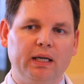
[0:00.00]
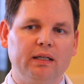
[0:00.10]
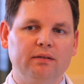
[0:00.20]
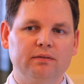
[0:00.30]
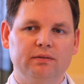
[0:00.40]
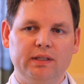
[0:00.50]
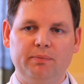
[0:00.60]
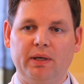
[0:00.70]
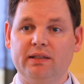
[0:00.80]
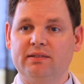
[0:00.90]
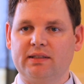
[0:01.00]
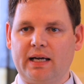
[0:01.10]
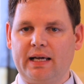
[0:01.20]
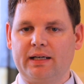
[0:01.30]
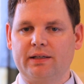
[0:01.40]
pain, knee pain,
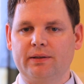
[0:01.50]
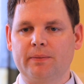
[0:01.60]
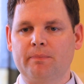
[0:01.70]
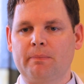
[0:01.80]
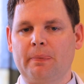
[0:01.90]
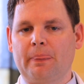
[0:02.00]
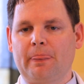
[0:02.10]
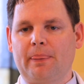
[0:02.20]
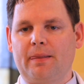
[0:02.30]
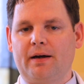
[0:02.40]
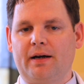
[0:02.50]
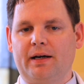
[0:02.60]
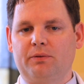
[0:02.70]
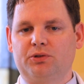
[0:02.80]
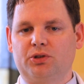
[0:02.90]
sciatica.
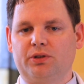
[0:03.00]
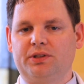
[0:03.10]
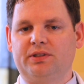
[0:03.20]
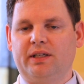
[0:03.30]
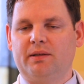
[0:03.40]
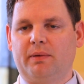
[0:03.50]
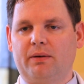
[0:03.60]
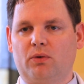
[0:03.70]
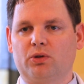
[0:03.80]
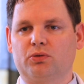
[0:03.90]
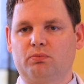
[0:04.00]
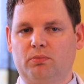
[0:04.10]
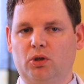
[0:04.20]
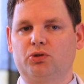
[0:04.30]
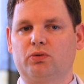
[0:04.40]
I would certainly say that my
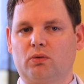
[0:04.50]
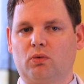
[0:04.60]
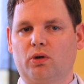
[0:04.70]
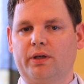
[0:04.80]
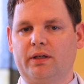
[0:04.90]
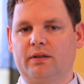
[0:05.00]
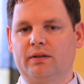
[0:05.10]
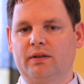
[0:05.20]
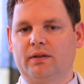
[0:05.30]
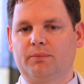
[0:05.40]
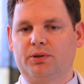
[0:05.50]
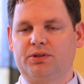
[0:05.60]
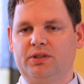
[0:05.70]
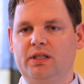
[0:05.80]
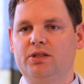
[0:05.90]
most rewarding
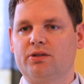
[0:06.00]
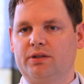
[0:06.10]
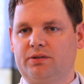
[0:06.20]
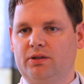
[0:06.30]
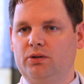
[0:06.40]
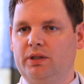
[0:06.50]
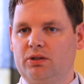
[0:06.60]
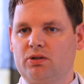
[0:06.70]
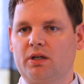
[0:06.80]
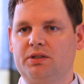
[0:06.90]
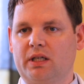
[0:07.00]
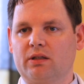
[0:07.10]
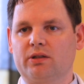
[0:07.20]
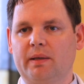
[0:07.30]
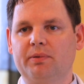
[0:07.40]
procedure is to do an
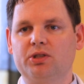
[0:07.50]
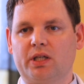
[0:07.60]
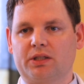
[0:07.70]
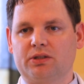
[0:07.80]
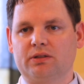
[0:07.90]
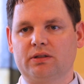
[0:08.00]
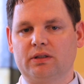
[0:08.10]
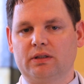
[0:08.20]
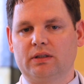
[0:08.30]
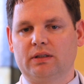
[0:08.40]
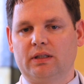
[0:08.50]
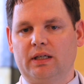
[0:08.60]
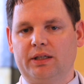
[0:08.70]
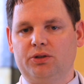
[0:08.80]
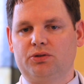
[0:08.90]
intra-articular hip injection.
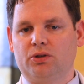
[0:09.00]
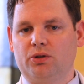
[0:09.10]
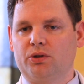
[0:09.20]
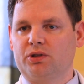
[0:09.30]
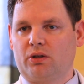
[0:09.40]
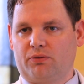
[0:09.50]
I used to do those under